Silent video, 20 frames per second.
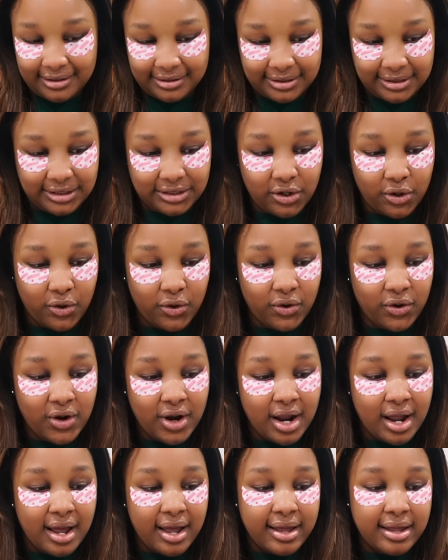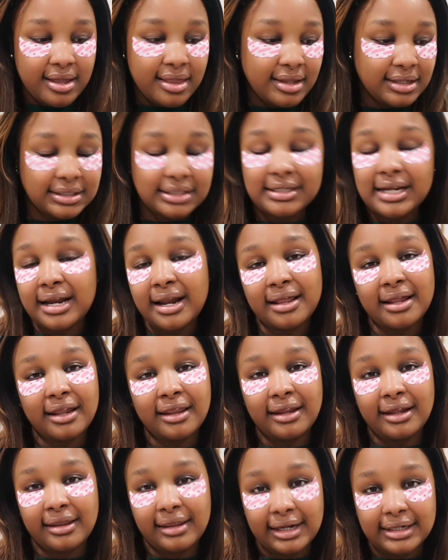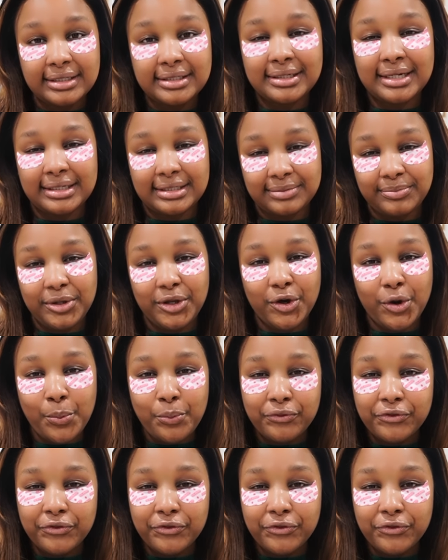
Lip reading: So this is another thing that sets me up